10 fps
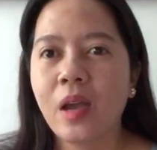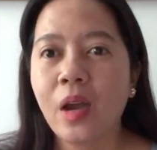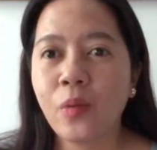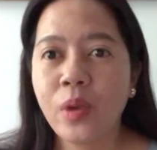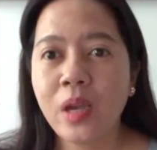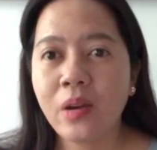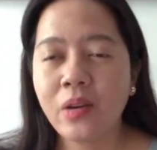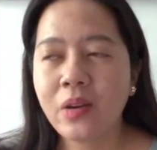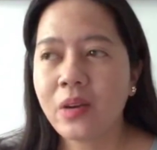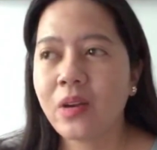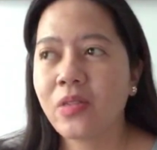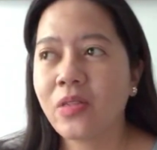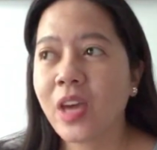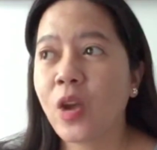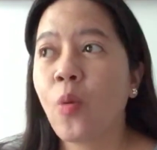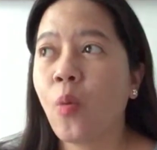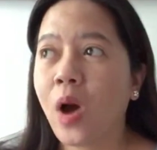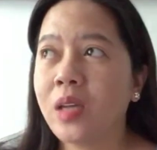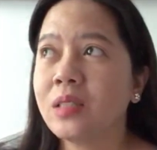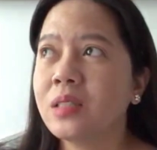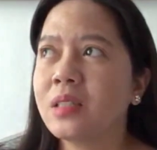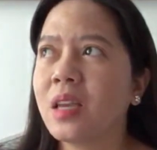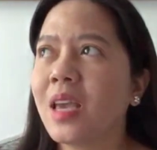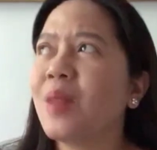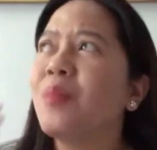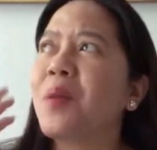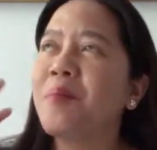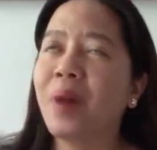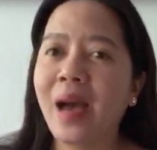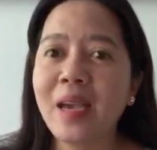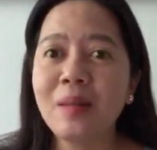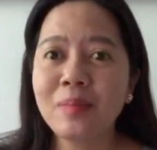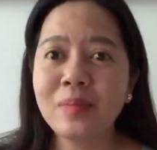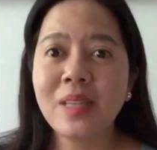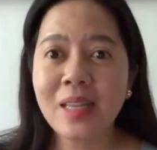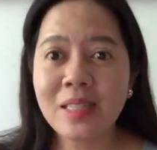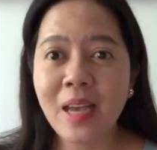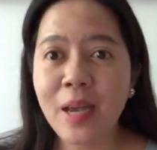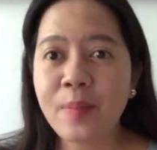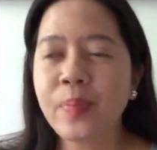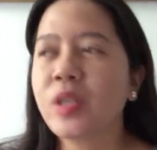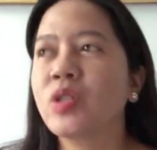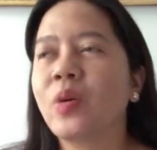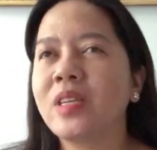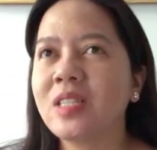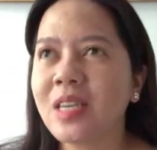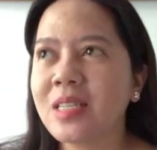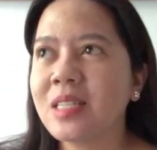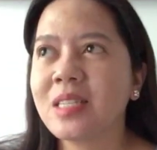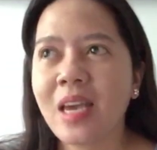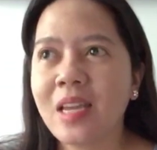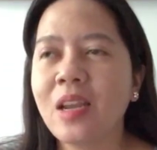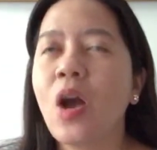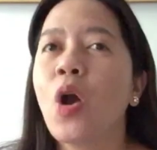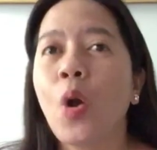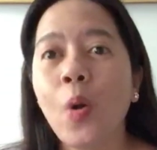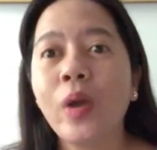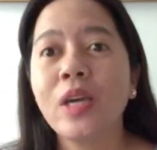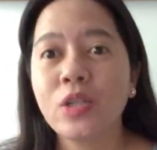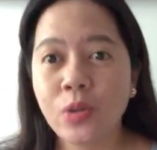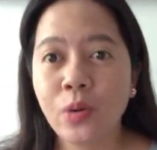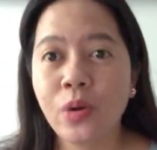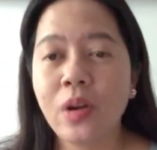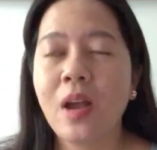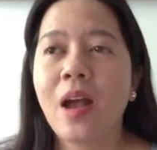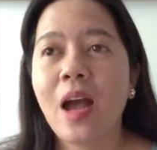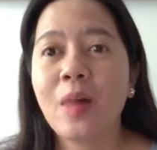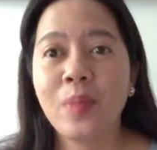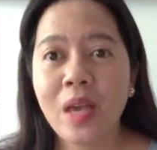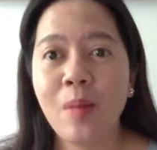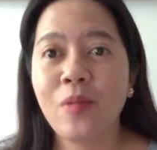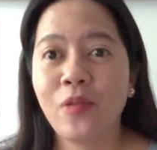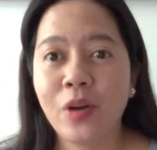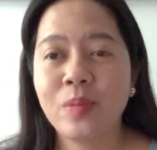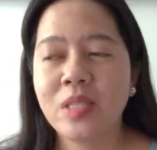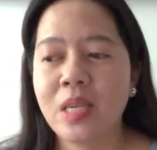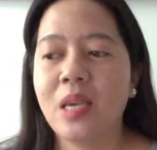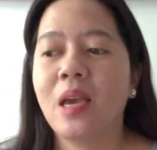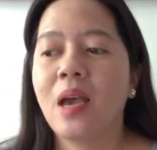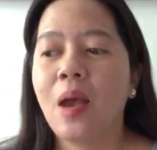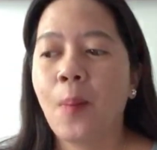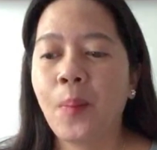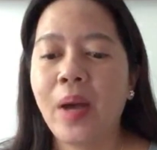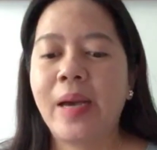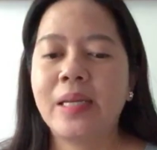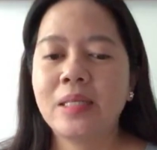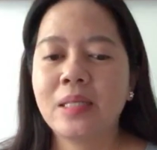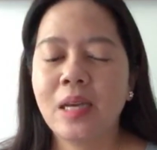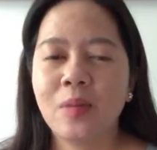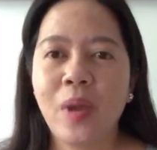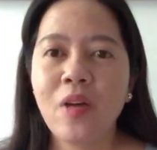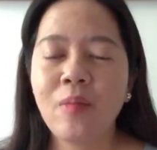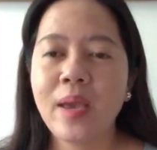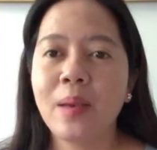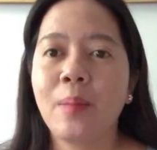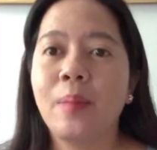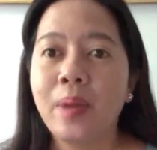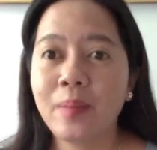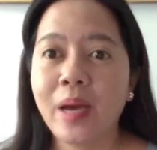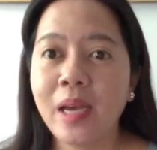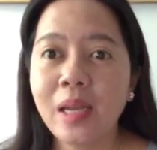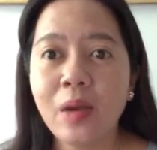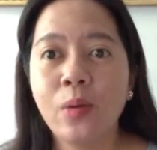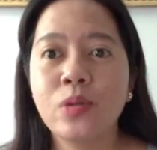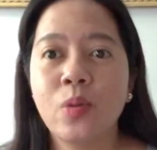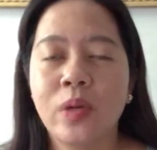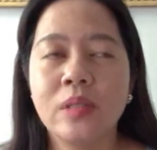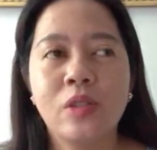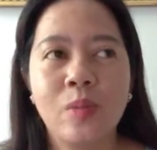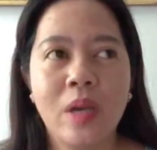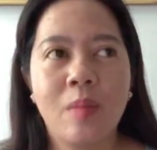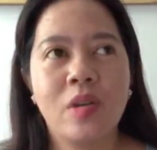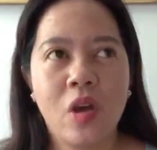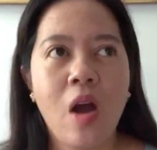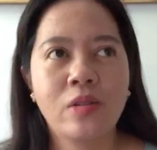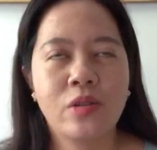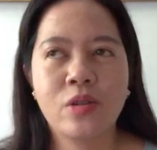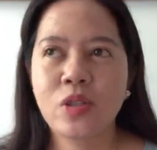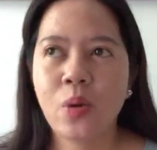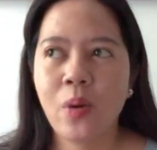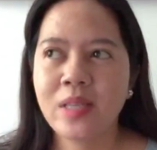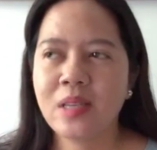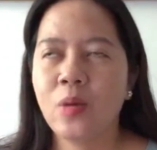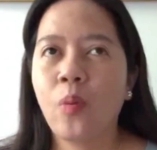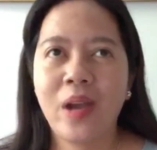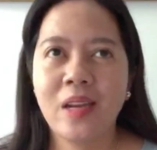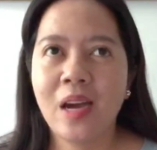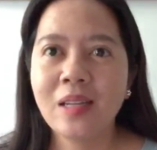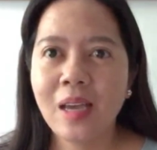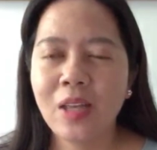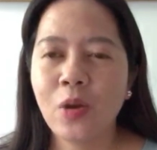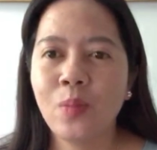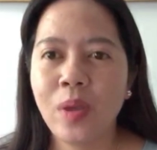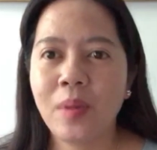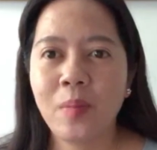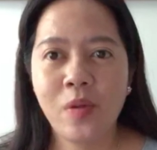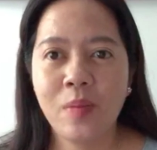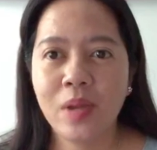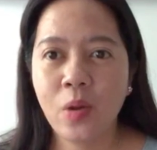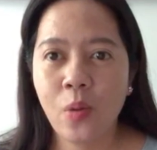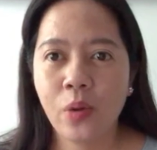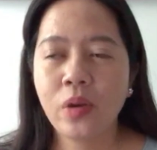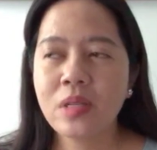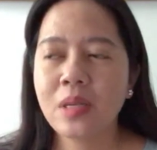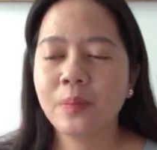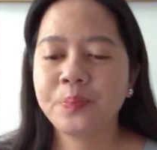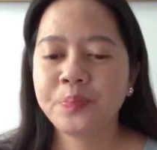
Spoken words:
a career that I want in my mind that time. So I just said, okay, sure, I'll become a pharmacy. But at the back of my mind, I also wanted to become a doctor. So I said, why not? It could be my pre-med course.